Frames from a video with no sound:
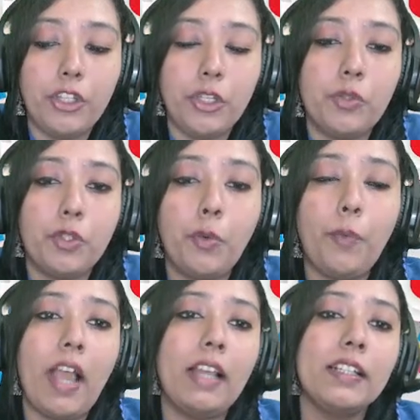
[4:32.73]
you to
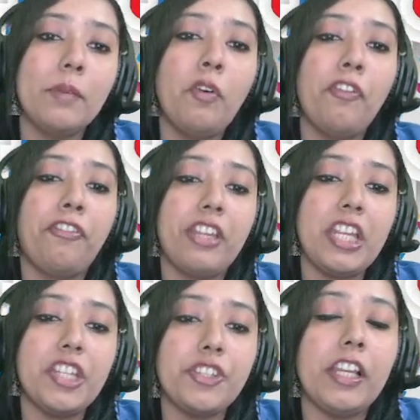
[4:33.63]
welcome
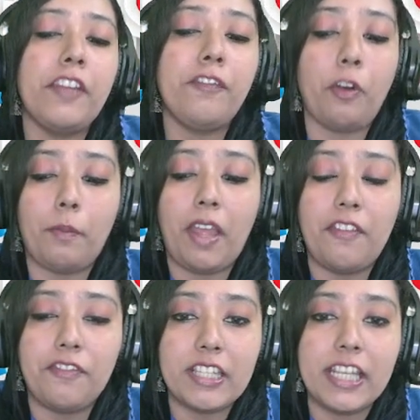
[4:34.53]
officially for my
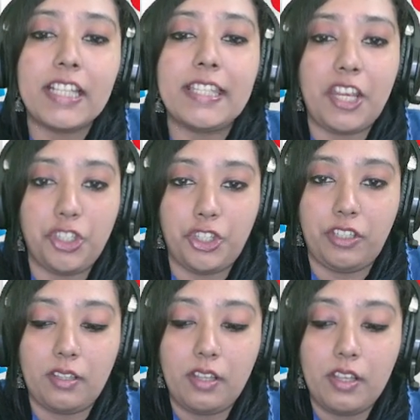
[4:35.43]
physics session.
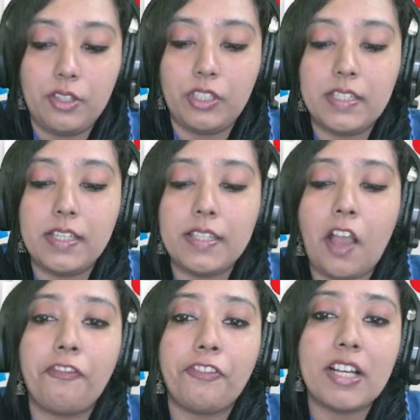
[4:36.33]
So this is our
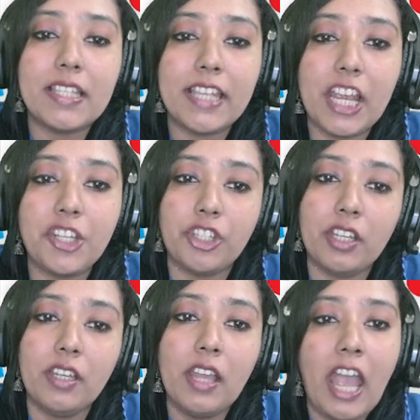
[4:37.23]
first session,
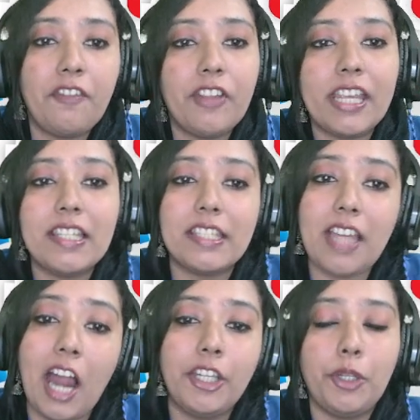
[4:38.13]
and we can
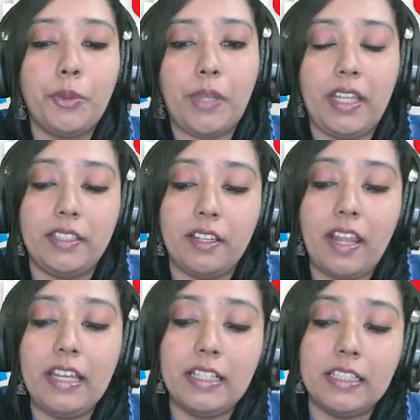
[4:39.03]
start together
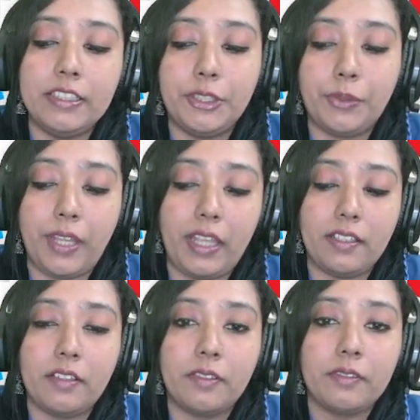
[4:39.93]
and learn
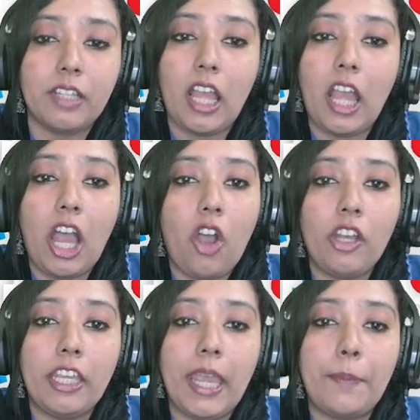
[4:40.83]
together.
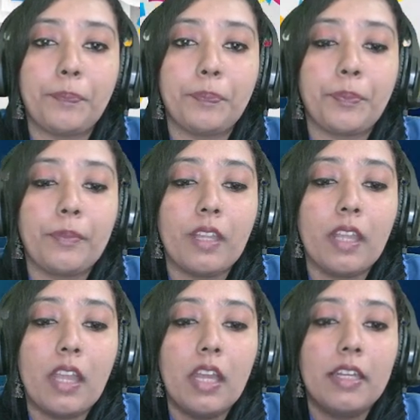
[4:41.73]
Okay.
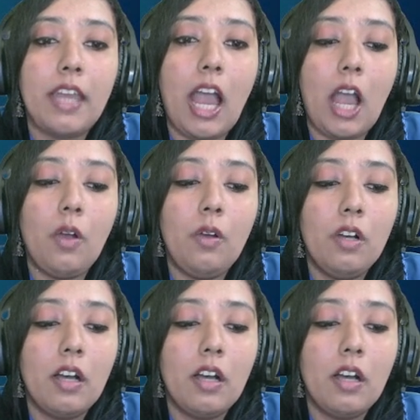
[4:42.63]
Now,